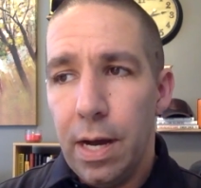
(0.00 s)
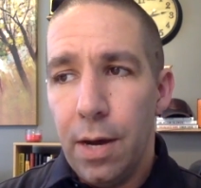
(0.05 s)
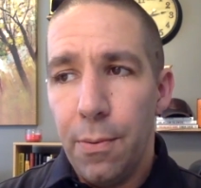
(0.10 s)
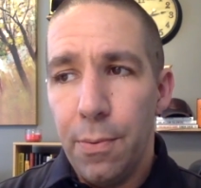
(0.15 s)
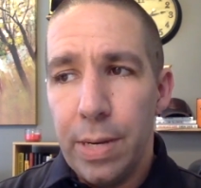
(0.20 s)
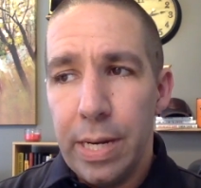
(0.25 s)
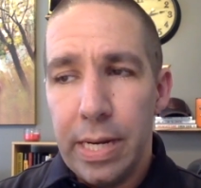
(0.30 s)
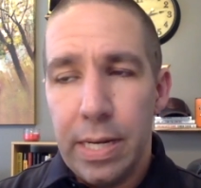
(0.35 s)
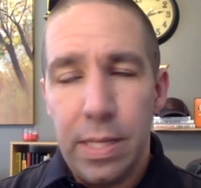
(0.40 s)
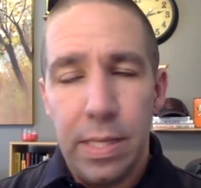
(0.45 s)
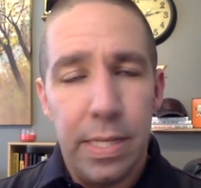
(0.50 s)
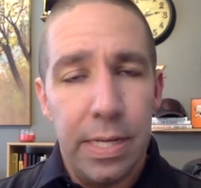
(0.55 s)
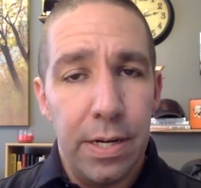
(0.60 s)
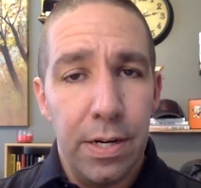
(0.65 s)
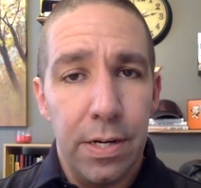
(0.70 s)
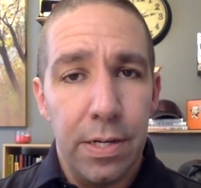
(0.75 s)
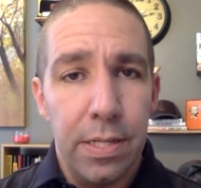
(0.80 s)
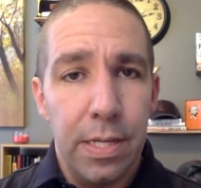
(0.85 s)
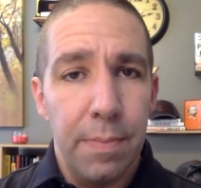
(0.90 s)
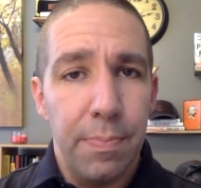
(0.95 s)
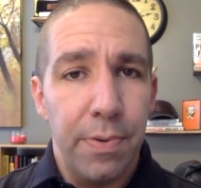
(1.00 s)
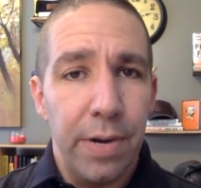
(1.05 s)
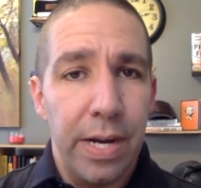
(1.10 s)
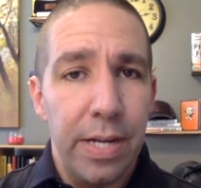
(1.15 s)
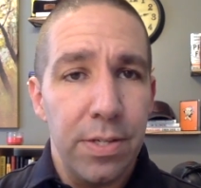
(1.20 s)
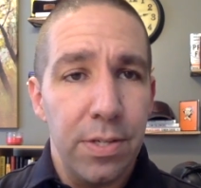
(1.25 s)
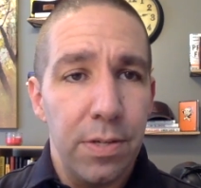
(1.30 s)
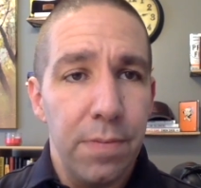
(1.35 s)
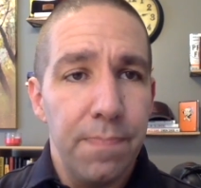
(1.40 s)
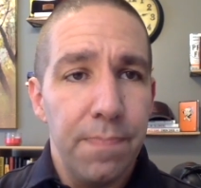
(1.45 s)
We cleared the
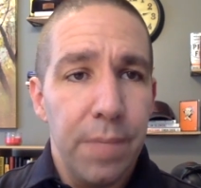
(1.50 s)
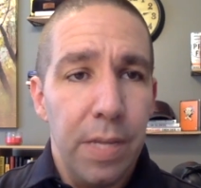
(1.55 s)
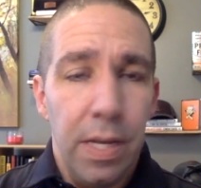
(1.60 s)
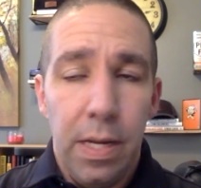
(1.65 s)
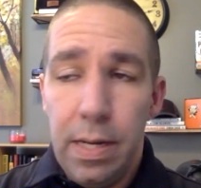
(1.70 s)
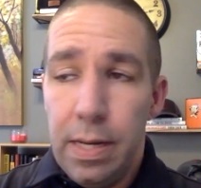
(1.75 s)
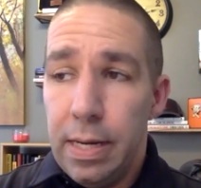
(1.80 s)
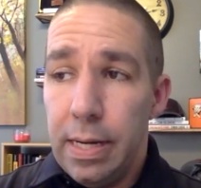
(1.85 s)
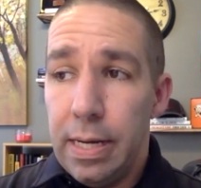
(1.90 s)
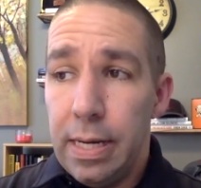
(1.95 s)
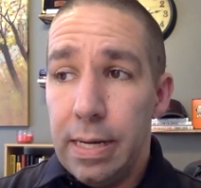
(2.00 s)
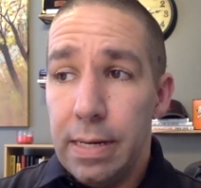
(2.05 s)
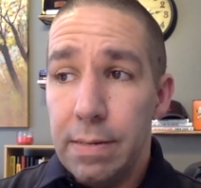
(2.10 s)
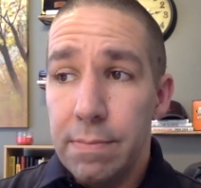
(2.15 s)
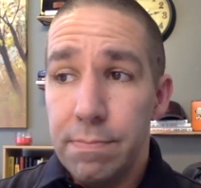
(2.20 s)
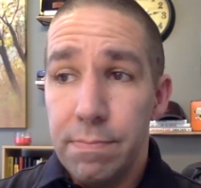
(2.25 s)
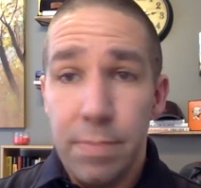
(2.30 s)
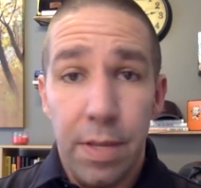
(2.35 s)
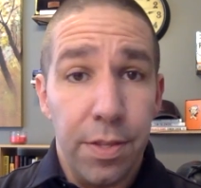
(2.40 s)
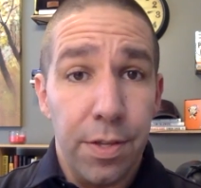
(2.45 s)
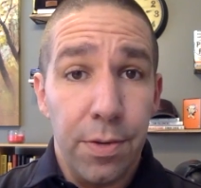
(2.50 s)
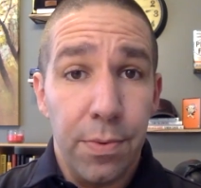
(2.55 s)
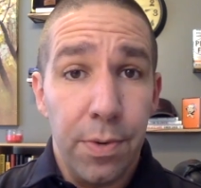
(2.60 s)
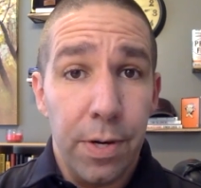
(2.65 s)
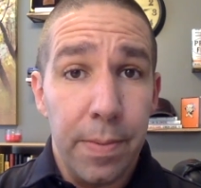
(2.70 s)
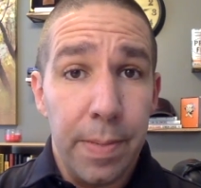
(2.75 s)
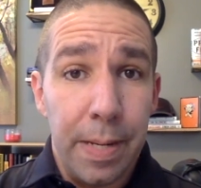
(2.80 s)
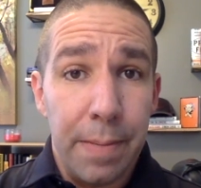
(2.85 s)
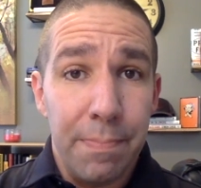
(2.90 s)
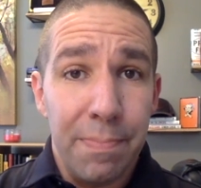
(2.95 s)
appraisal. Nothing to
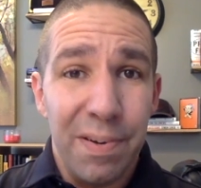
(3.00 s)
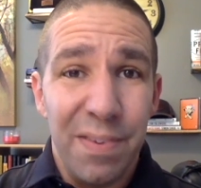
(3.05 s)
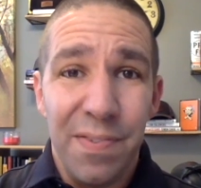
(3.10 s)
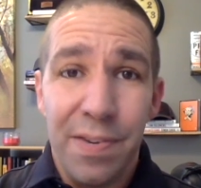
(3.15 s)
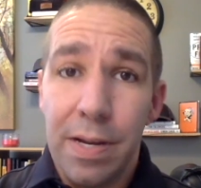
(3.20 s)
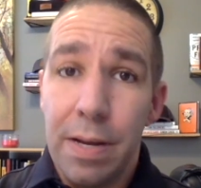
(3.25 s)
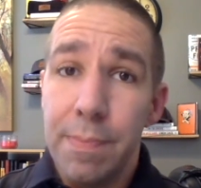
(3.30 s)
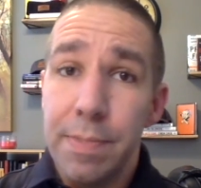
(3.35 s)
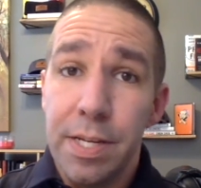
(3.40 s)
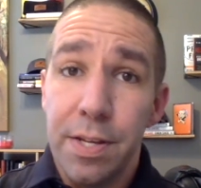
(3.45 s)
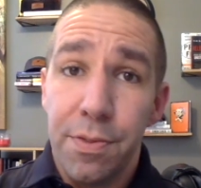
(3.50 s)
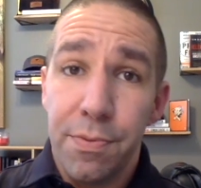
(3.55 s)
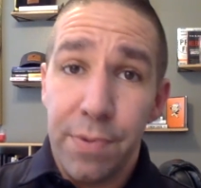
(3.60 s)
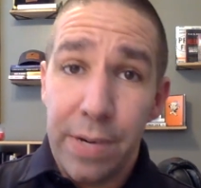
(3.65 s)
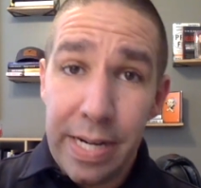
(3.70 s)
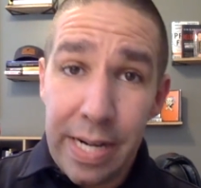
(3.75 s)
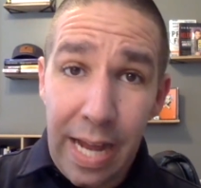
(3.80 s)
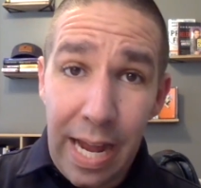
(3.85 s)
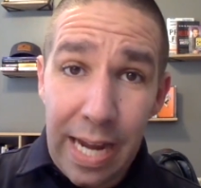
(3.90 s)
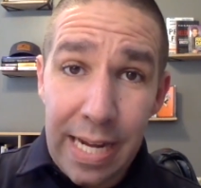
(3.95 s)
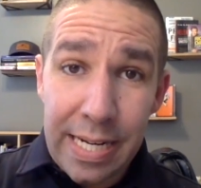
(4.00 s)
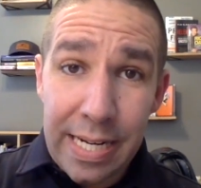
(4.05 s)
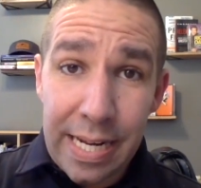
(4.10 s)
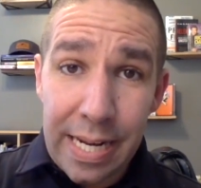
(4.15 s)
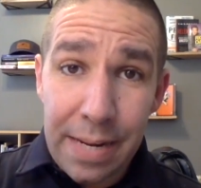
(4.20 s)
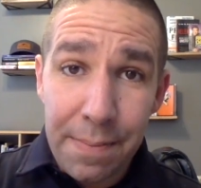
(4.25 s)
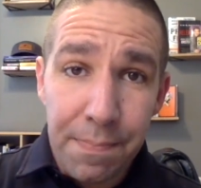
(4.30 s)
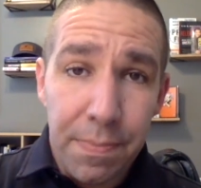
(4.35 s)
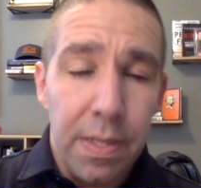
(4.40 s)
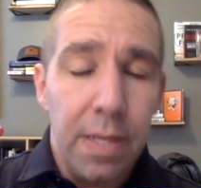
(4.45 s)
worry about. But if it comes in at
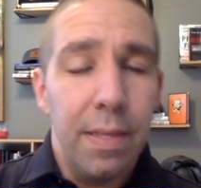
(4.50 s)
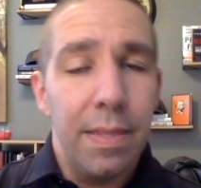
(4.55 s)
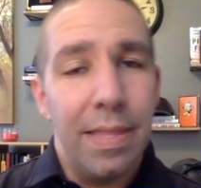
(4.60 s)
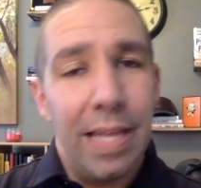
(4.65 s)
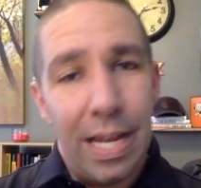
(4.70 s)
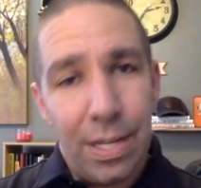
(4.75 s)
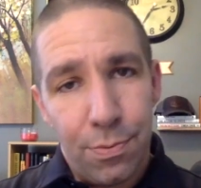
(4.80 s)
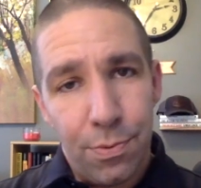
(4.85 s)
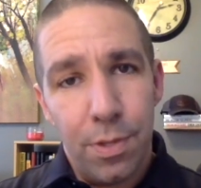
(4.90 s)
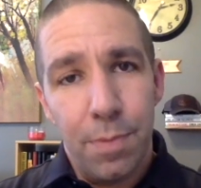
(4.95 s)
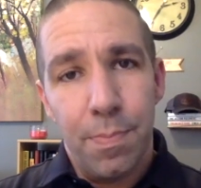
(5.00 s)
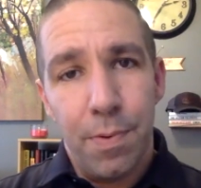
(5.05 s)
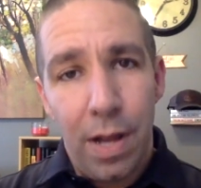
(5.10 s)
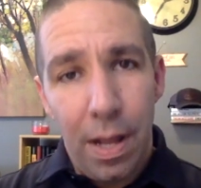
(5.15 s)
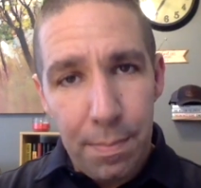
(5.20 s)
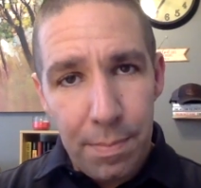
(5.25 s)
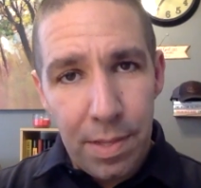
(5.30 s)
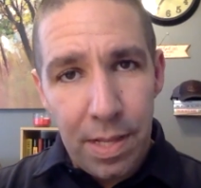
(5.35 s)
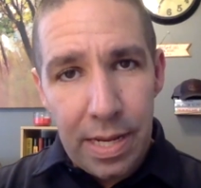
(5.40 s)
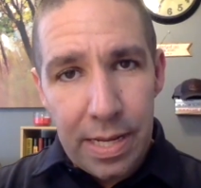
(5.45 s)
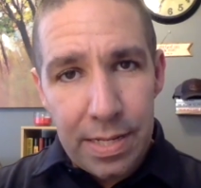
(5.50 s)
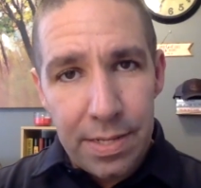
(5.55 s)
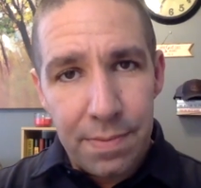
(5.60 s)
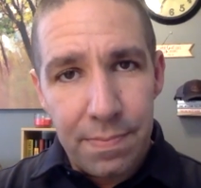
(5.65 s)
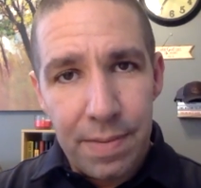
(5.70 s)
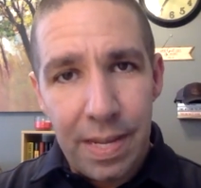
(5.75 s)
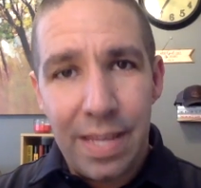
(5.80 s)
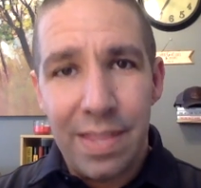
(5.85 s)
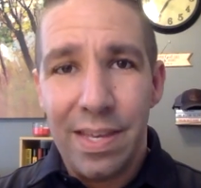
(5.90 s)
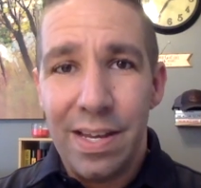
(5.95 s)
390, that's where the problem lies.
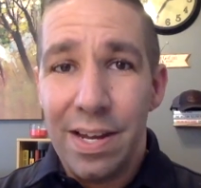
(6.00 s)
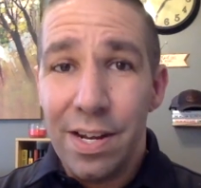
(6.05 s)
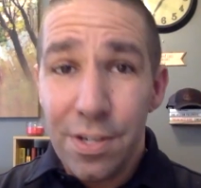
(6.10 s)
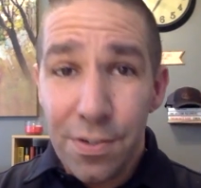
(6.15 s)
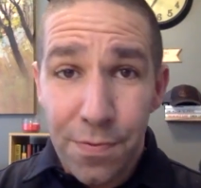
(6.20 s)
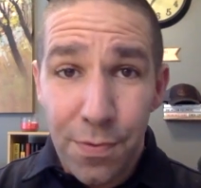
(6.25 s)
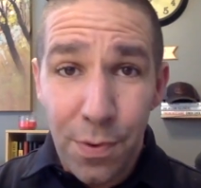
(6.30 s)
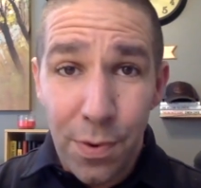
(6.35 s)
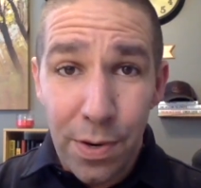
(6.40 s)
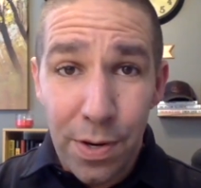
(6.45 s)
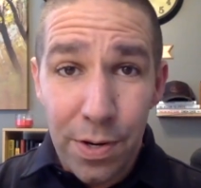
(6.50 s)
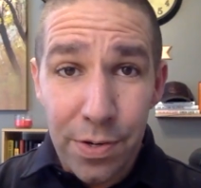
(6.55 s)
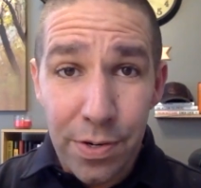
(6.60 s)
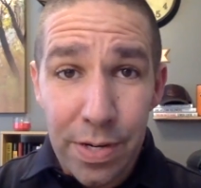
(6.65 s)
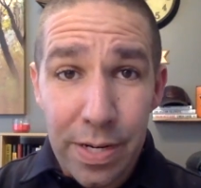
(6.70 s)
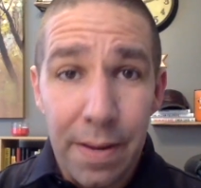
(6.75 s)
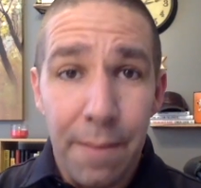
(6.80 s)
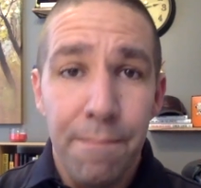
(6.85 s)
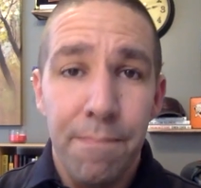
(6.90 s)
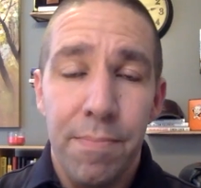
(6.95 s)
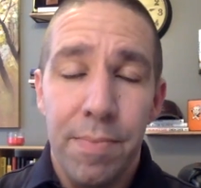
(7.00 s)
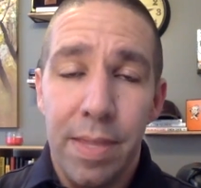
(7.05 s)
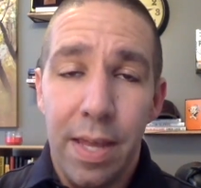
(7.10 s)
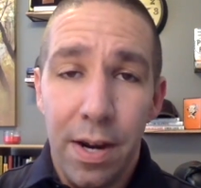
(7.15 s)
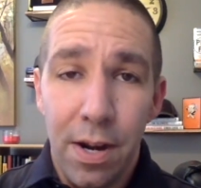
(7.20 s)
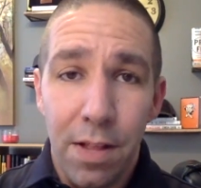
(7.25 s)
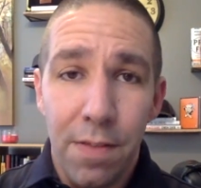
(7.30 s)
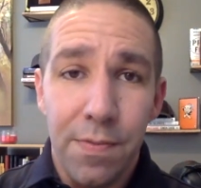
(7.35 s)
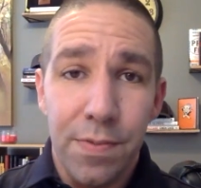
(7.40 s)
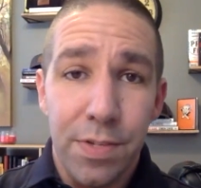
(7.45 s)
Anything under 400, then
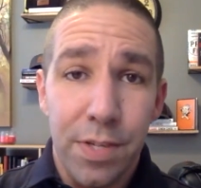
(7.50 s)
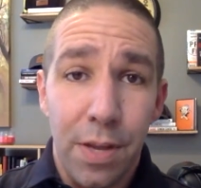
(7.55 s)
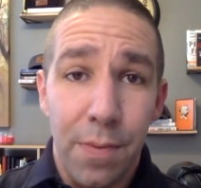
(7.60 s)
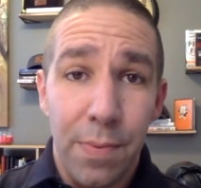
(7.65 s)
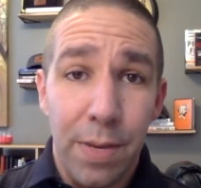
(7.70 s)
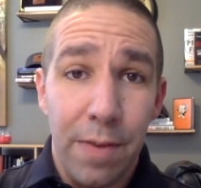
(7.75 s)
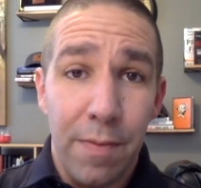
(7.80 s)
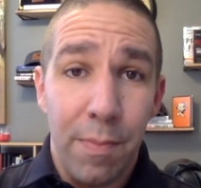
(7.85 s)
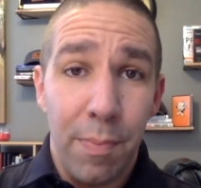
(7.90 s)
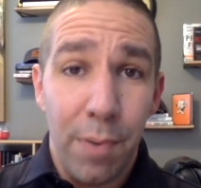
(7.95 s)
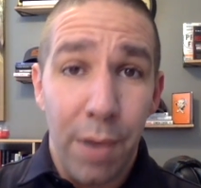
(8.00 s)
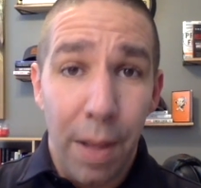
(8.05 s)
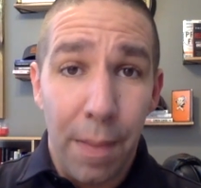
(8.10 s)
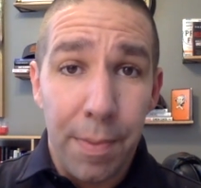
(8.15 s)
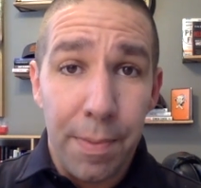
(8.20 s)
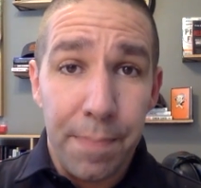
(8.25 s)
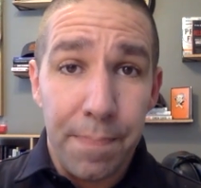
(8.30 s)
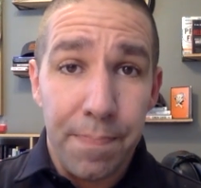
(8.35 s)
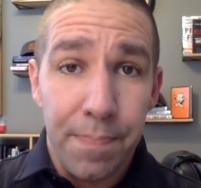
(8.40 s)
all of a sudden we have a problem.